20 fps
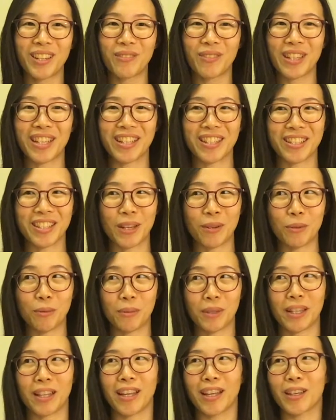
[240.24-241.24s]
because that would
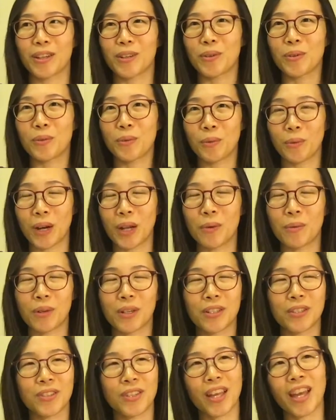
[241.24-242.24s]
be like way
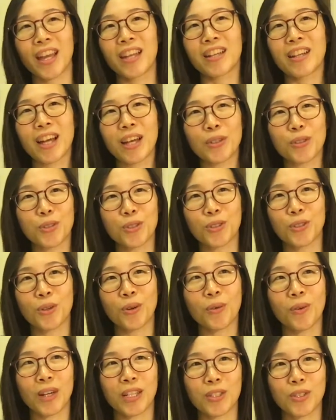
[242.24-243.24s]
worse. And I also
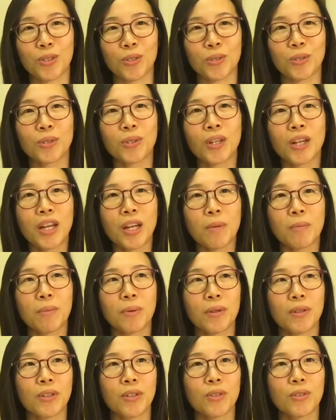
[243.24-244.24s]
don't want to
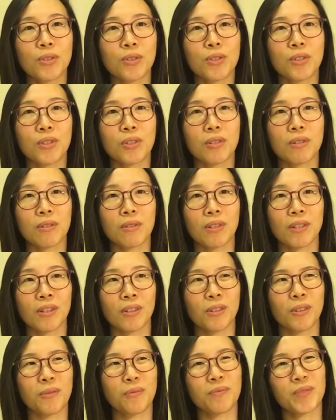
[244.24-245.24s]
produce
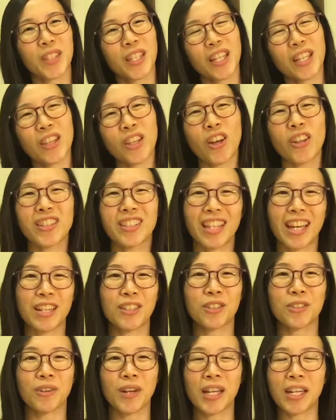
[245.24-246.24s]
not
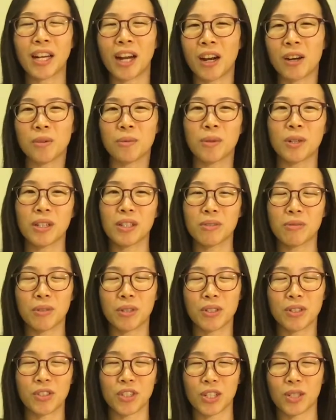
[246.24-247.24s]
that great artwork
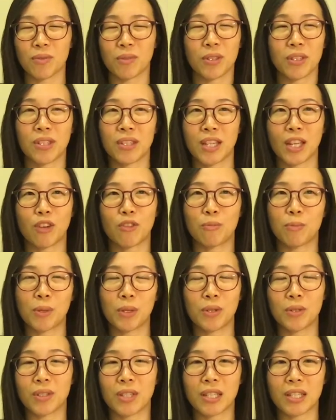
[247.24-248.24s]
just for the sake of
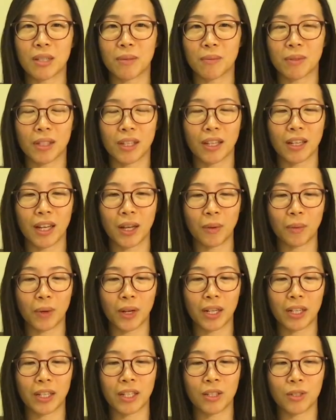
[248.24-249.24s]
producing something. I
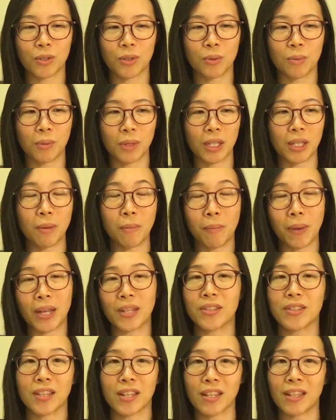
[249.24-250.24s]
want it to be the
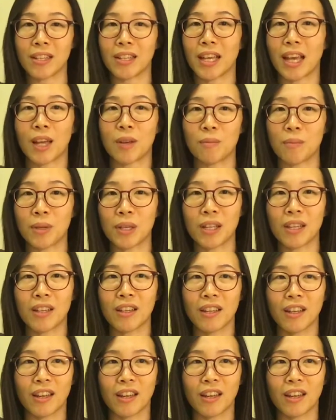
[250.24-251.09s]
best that it can be,